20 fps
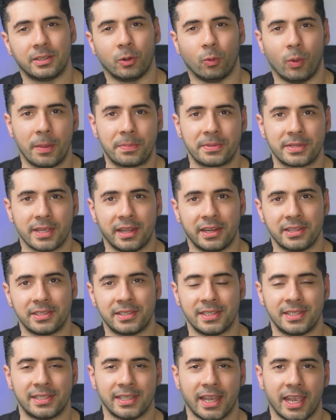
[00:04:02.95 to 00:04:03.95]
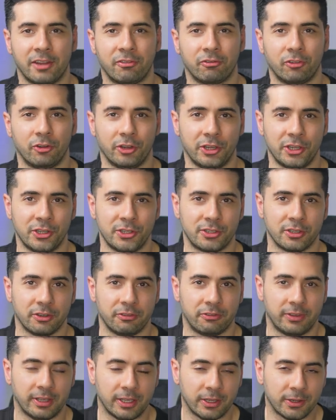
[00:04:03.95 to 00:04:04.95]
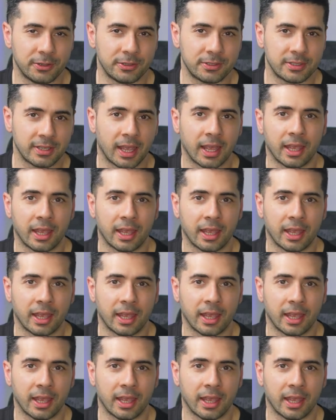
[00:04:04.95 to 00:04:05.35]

The website is designed for ease of use.